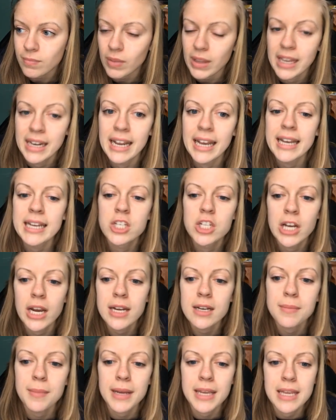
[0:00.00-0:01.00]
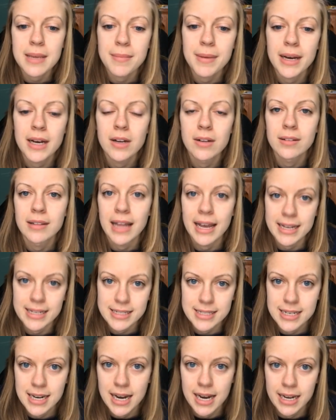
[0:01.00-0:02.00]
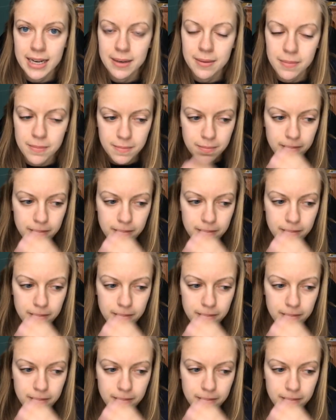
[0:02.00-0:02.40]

and I had checked my email last night